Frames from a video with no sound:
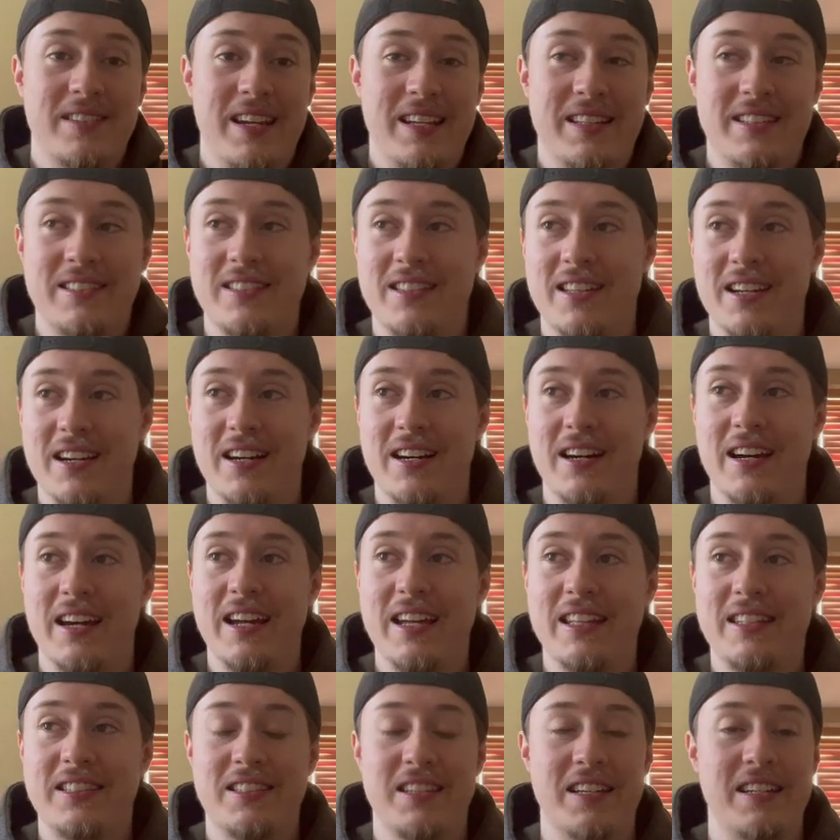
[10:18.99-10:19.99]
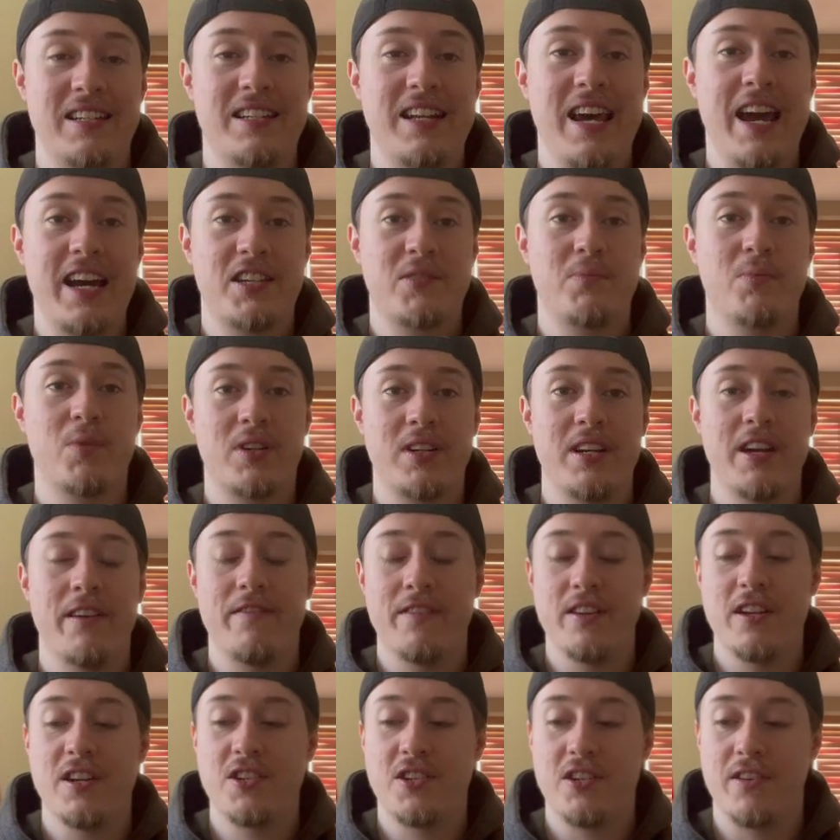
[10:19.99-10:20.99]
It's the textbook
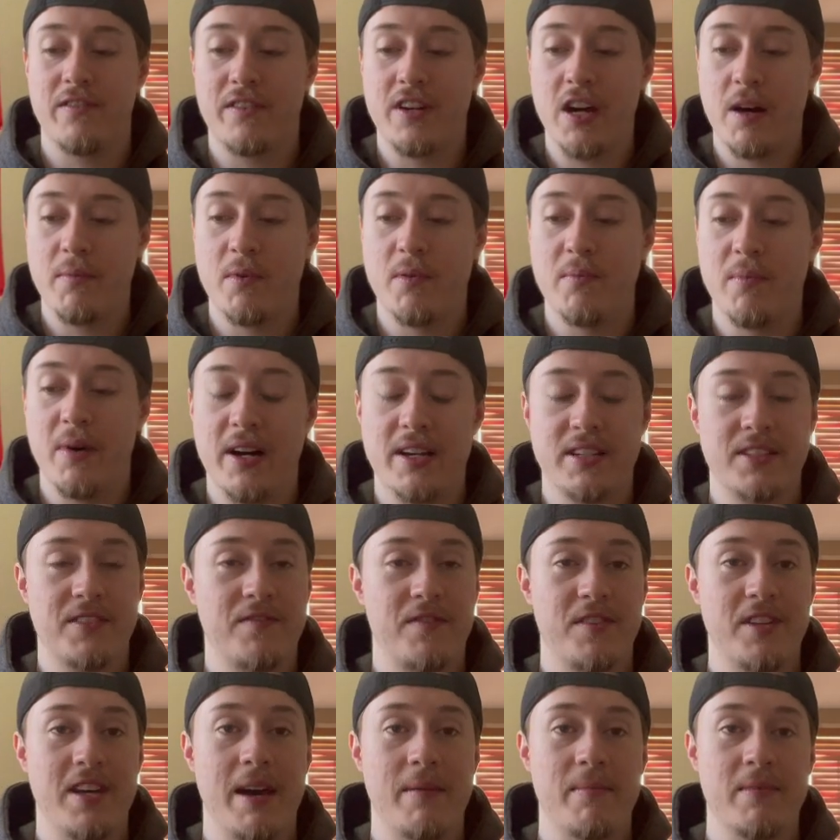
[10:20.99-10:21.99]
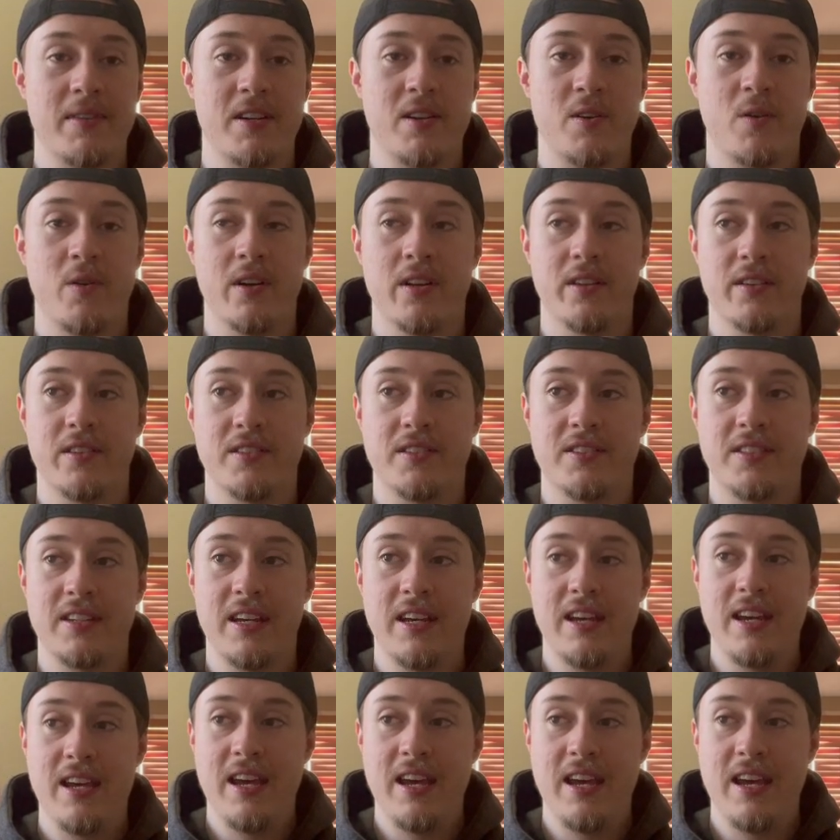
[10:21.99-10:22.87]
definition of cup or bust for the Edmonton Oilers.